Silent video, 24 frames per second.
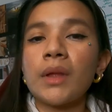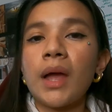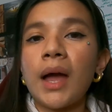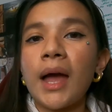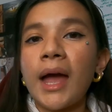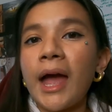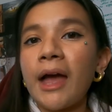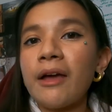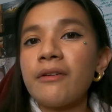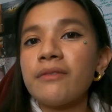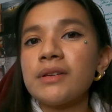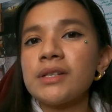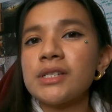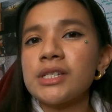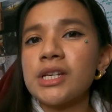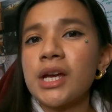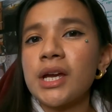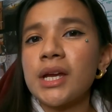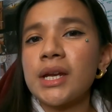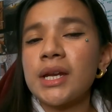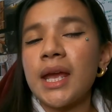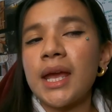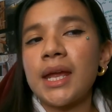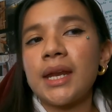I haven't
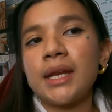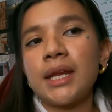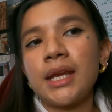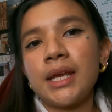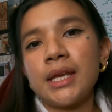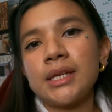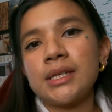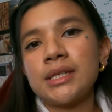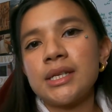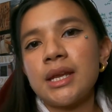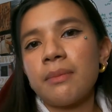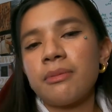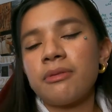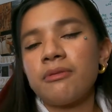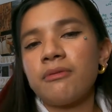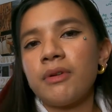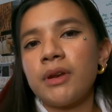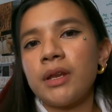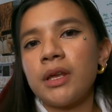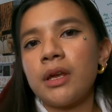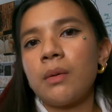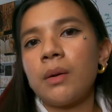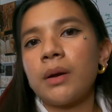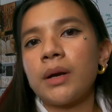done an in-depth
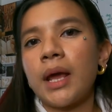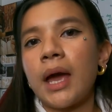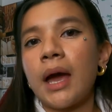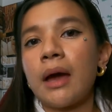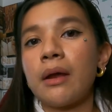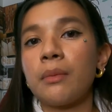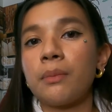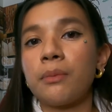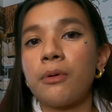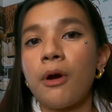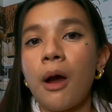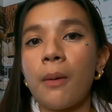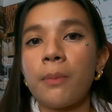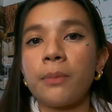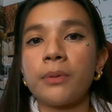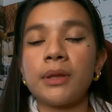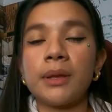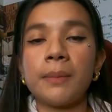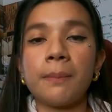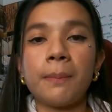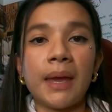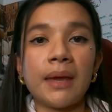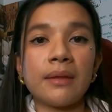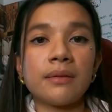video on how to
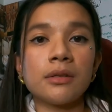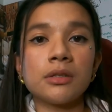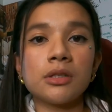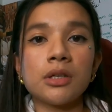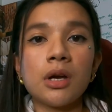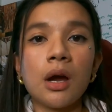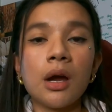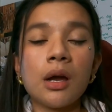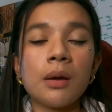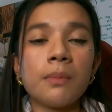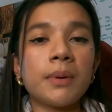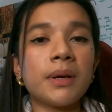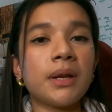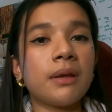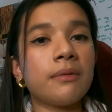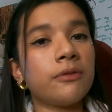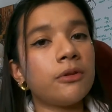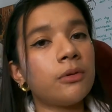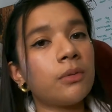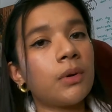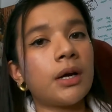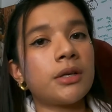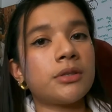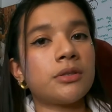properly bathe a dog, but if
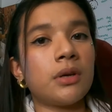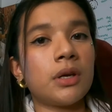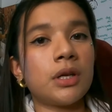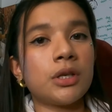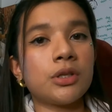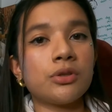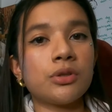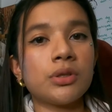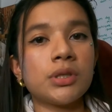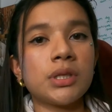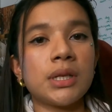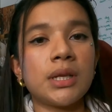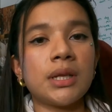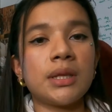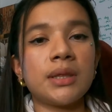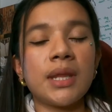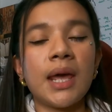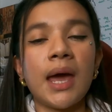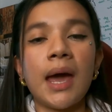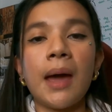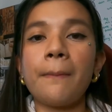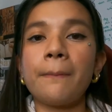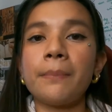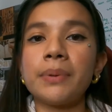you guys are interested in that,